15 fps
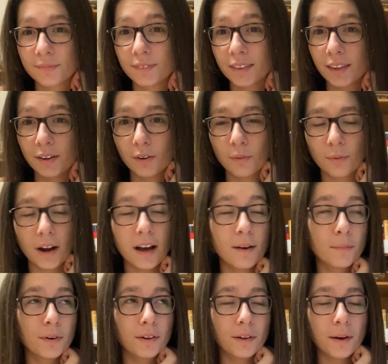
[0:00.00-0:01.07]
little
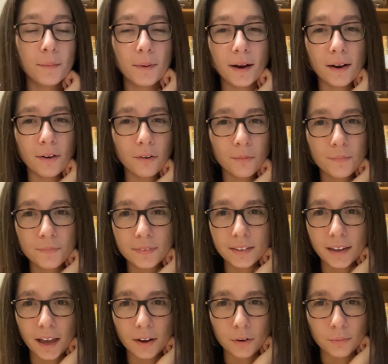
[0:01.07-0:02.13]
ramble about
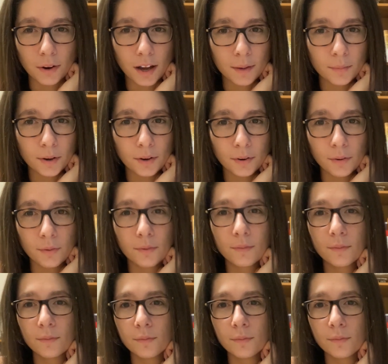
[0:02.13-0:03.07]
NaNoWriMo,